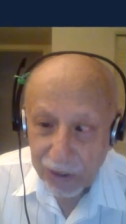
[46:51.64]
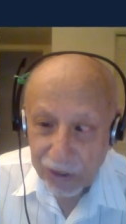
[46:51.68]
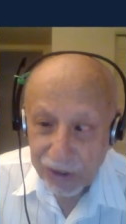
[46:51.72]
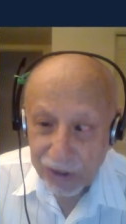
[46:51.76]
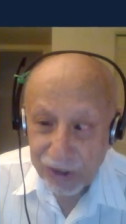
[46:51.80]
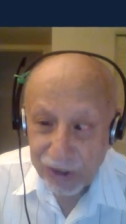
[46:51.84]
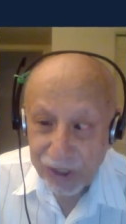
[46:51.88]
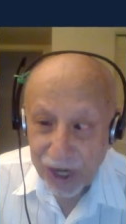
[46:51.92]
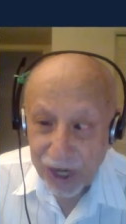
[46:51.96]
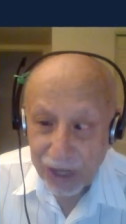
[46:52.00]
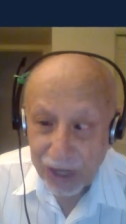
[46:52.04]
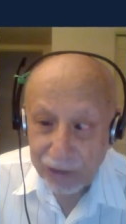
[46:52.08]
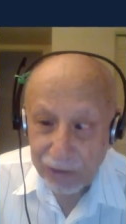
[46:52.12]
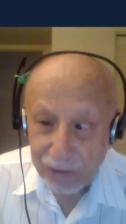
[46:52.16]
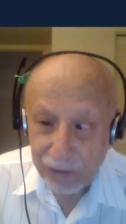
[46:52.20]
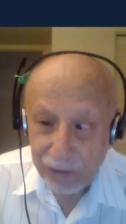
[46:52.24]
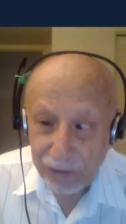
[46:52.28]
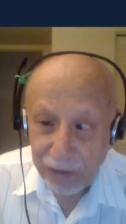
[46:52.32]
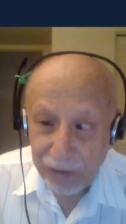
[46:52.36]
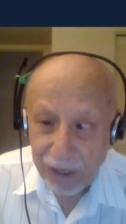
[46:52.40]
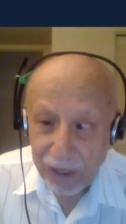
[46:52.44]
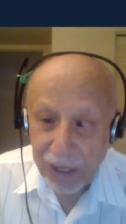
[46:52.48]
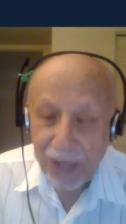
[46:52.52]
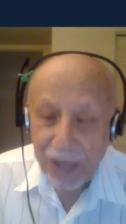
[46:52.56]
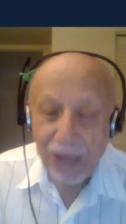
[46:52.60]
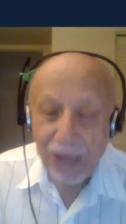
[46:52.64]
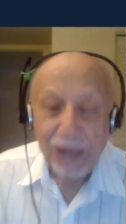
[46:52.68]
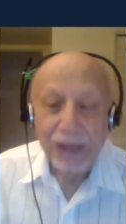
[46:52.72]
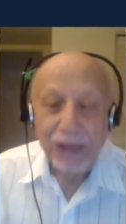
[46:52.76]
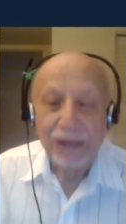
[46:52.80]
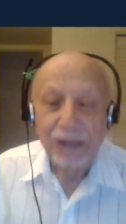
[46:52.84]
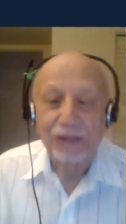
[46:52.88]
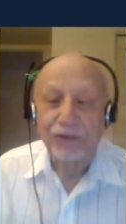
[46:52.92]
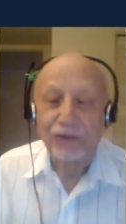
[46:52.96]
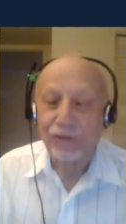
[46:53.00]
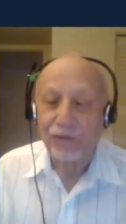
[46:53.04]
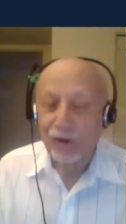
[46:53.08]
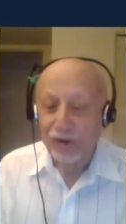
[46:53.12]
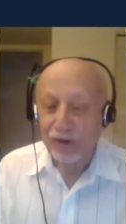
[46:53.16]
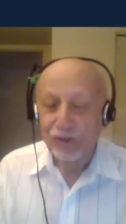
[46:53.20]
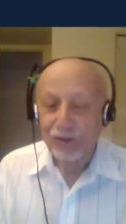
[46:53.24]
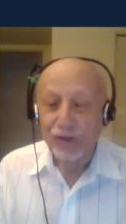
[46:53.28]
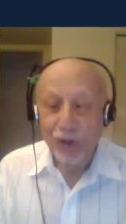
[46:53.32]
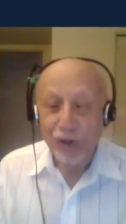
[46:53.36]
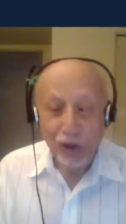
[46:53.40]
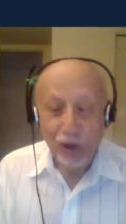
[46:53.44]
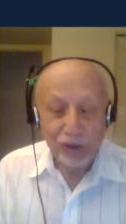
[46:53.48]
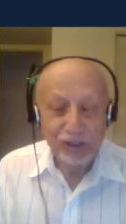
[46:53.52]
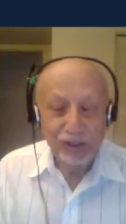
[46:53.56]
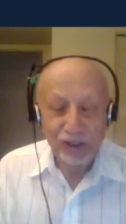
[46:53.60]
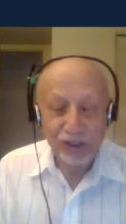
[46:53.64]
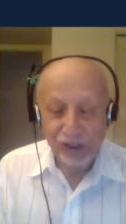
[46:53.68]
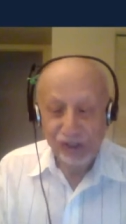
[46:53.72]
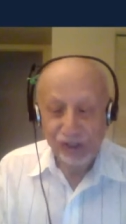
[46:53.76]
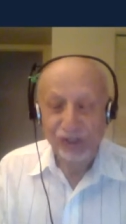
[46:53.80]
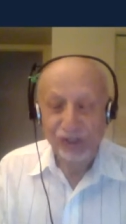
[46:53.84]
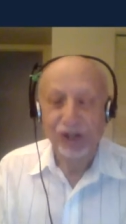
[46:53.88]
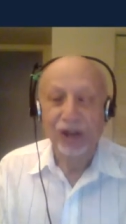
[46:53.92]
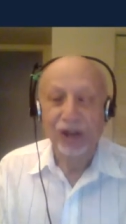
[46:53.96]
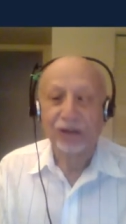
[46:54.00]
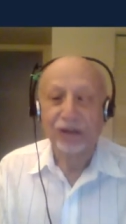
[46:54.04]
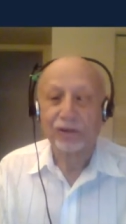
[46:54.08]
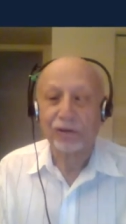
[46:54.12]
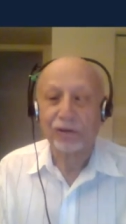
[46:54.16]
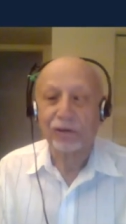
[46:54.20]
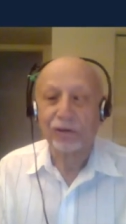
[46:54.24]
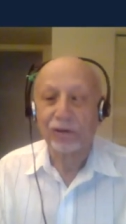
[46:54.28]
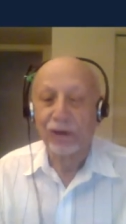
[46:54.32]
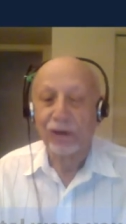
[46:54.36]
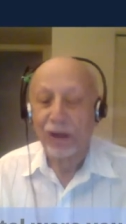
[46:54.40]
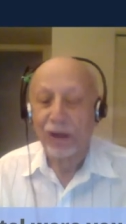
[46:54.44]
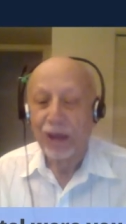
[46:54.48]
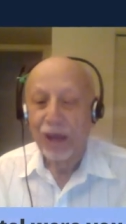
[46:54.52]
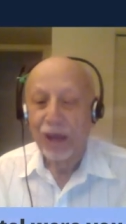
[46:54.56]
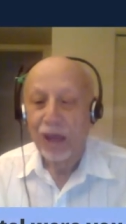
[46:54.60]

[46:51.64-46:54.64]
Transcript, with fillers: Shtetl? It was not a shtetl.